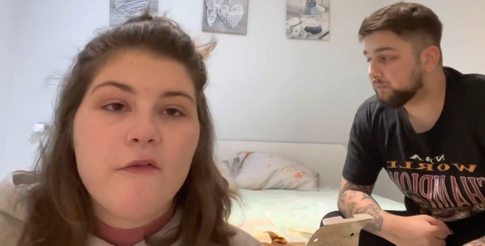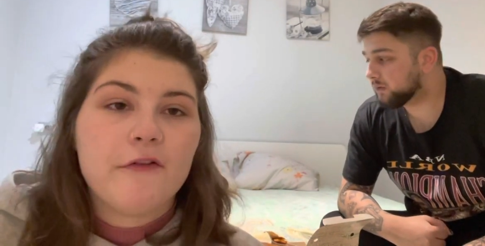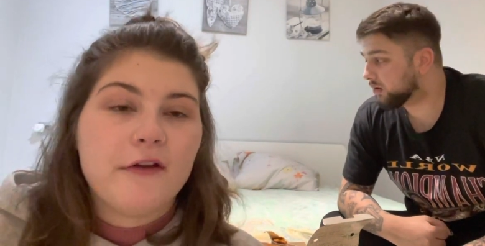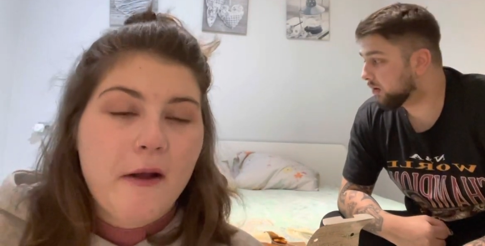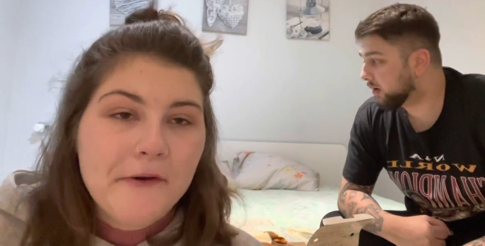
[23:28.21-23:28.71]

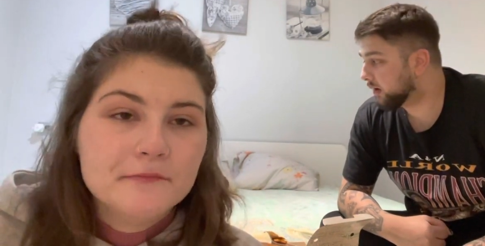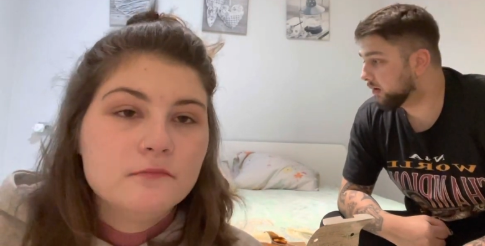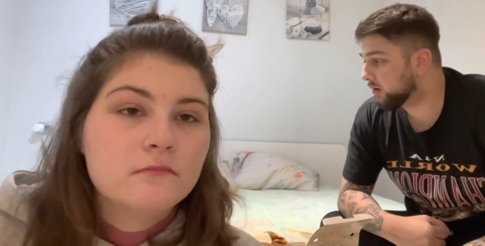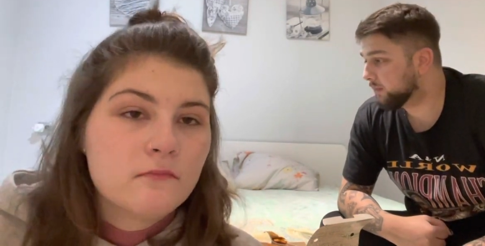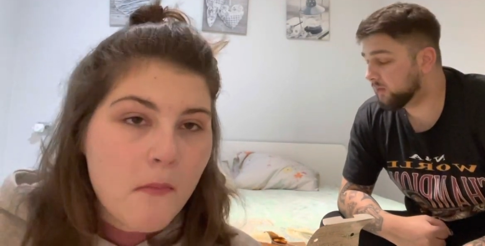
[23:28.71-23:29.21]
Speaker 1: Oh,
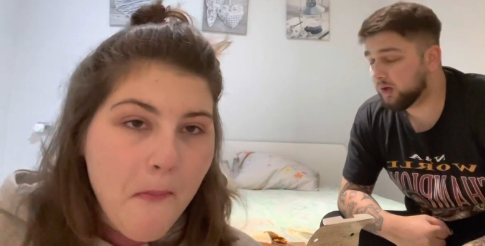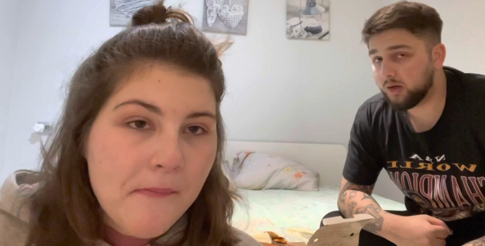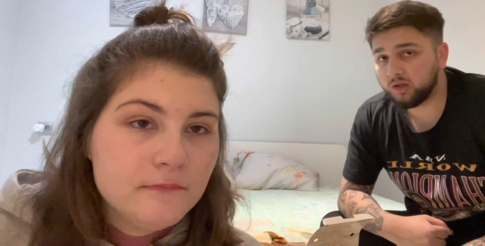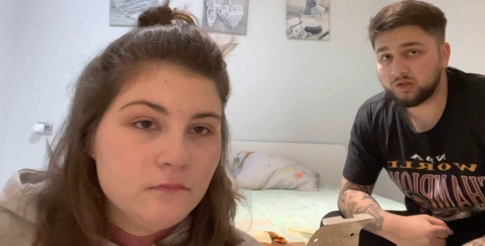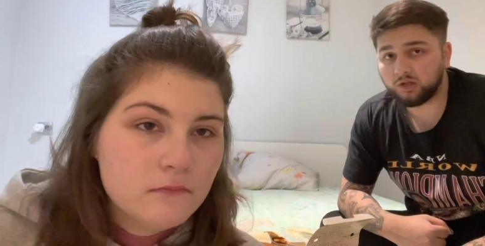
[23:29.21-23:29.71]
and um,
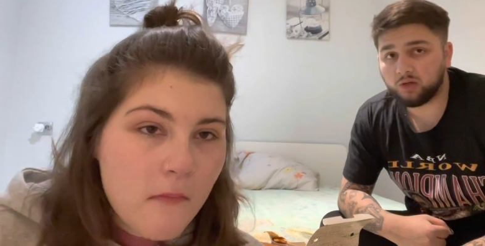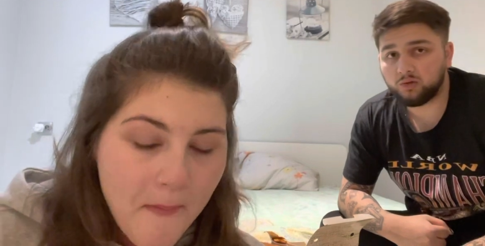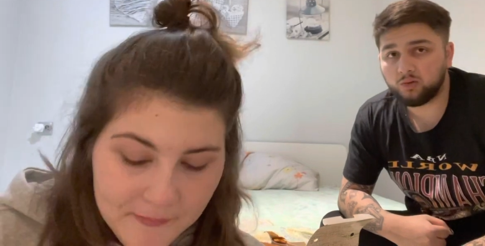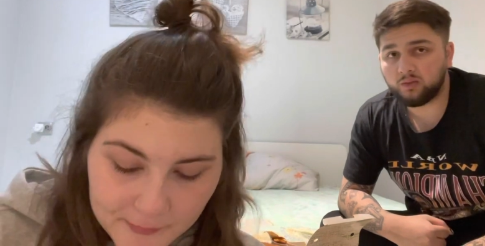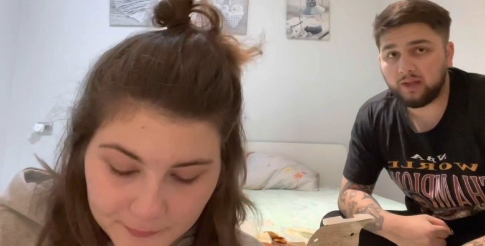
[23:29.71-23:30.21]
yeah,
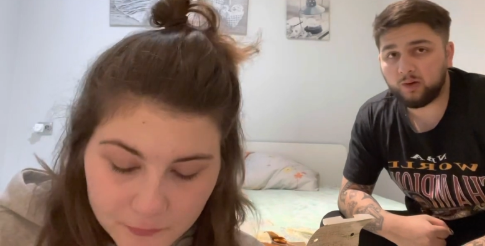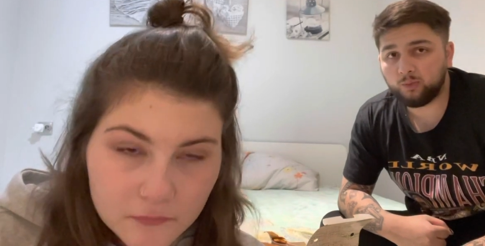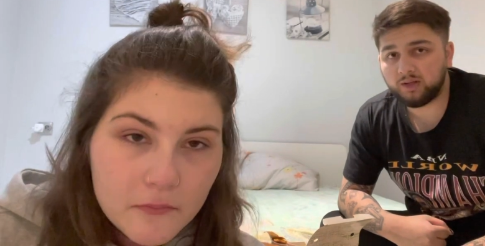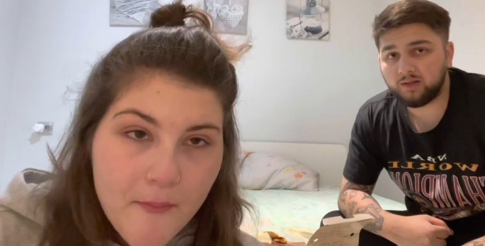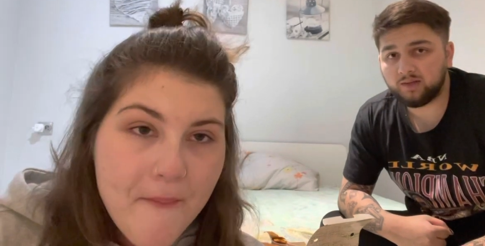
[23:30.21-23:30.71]
so that
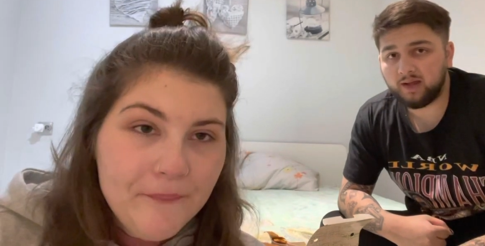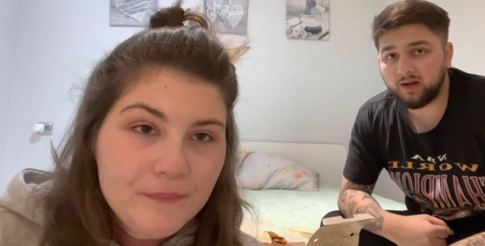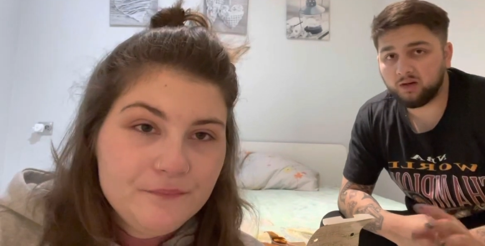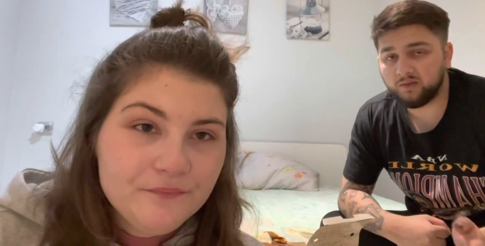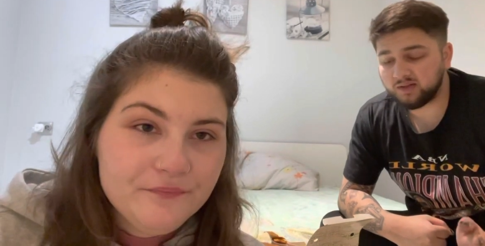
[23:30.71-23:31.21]
will be the
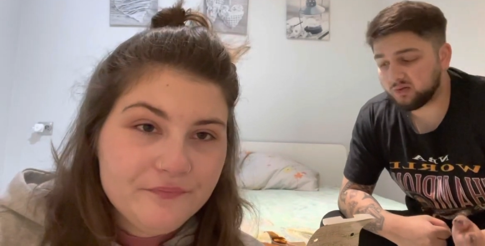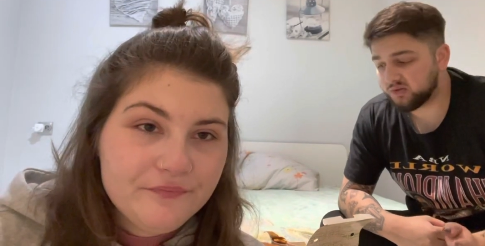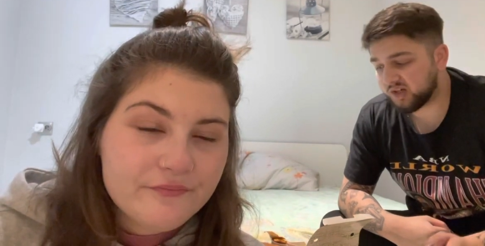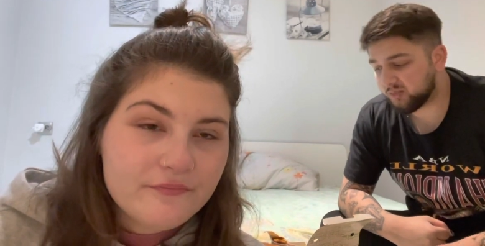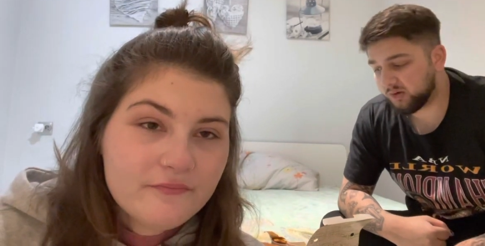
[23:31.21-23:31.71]
end of this little
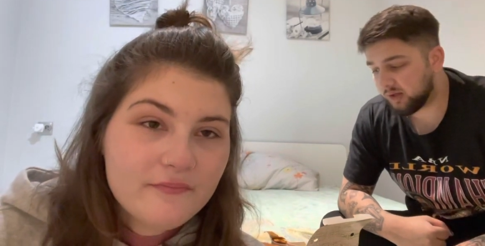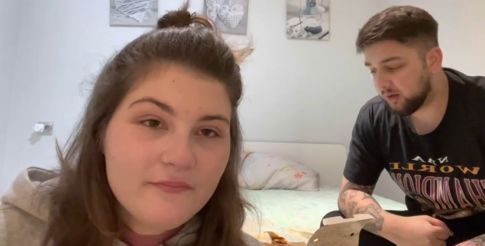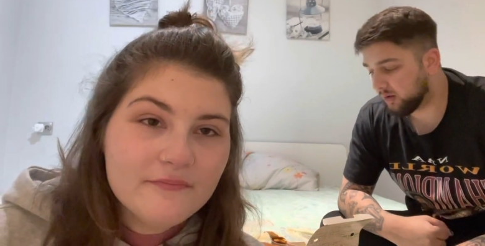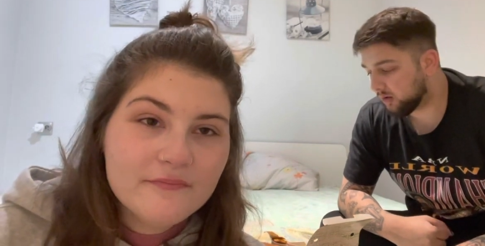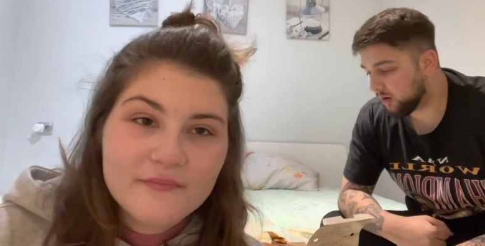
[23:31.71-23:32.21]
segment
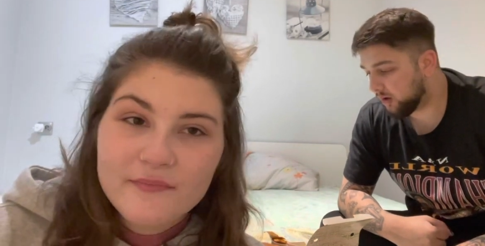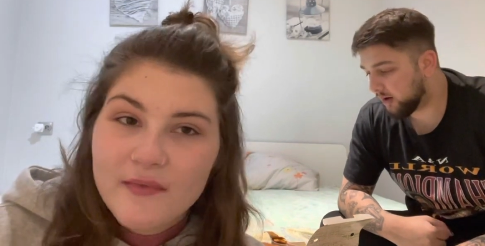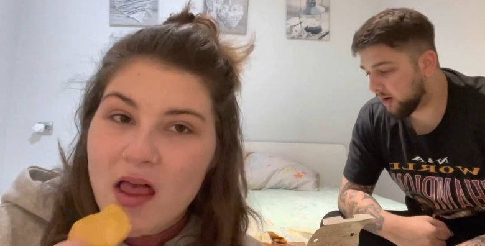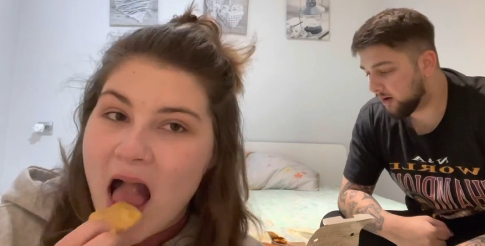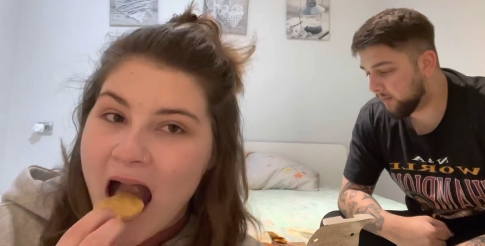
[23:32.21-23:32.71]
here.
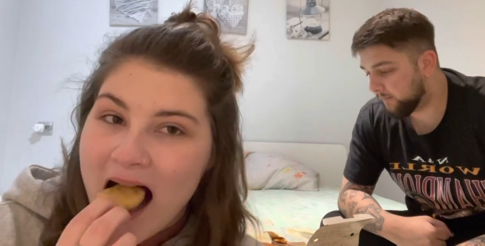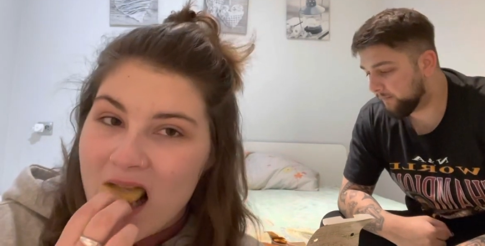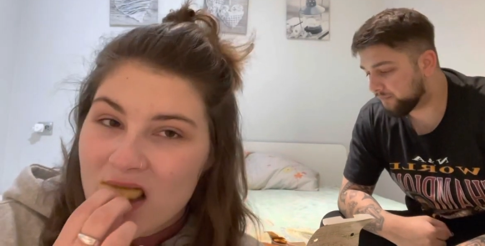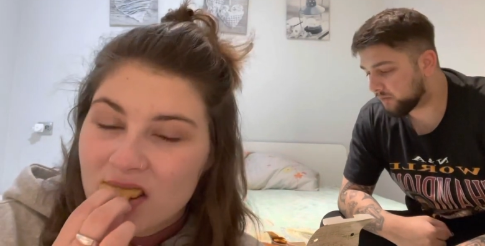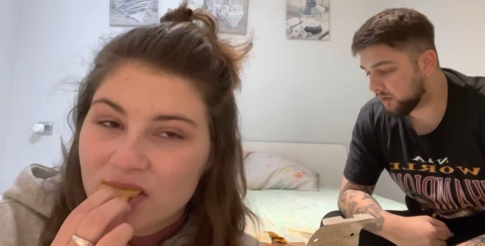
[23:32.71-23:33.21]

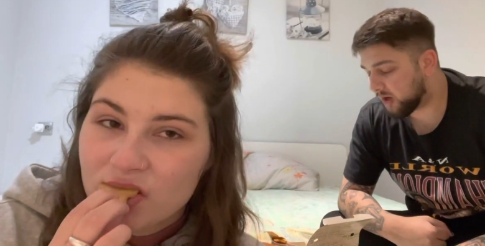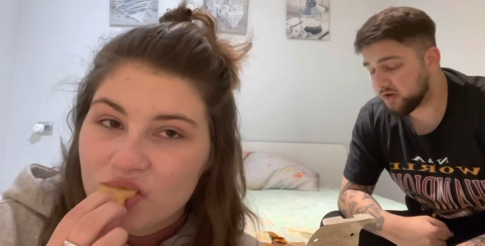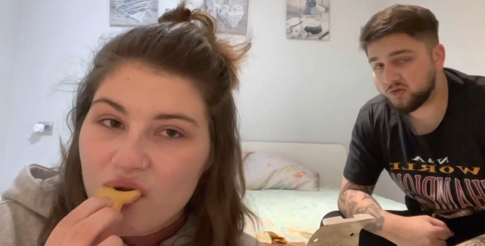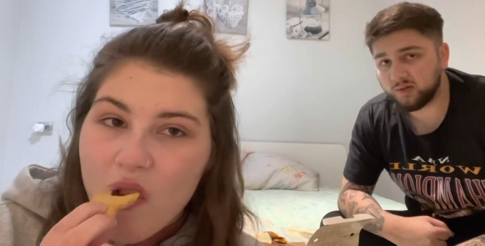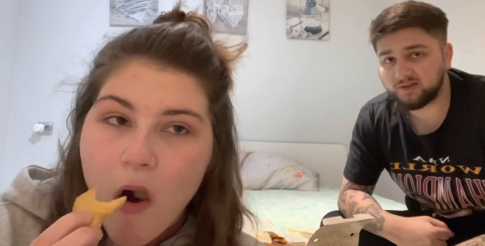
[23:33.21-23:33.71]
Um,
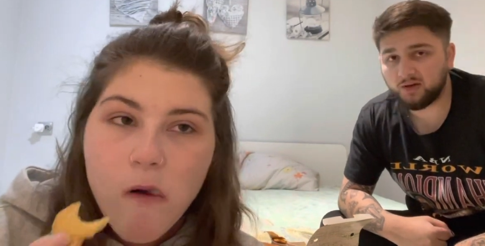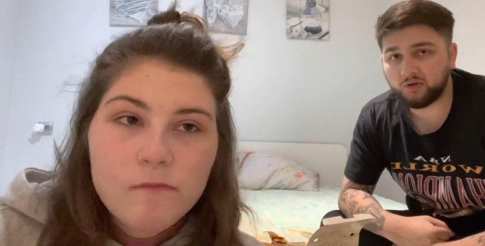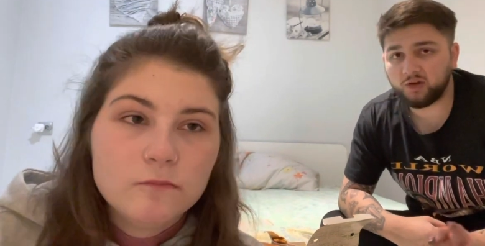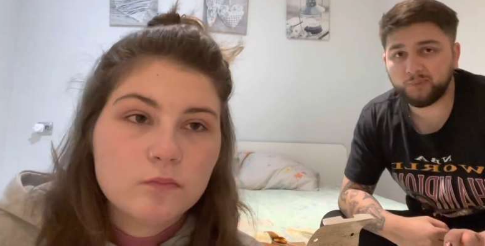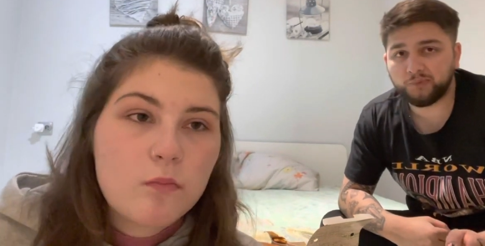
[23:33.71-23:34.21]
I just want to tell
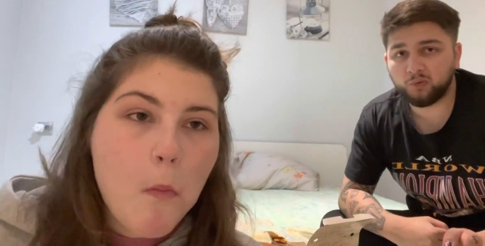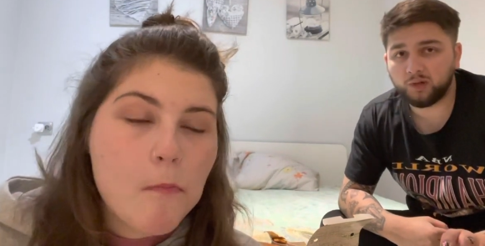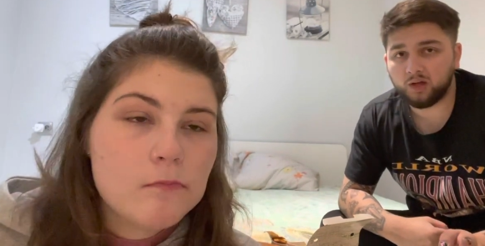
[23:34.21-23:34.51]
you guys before we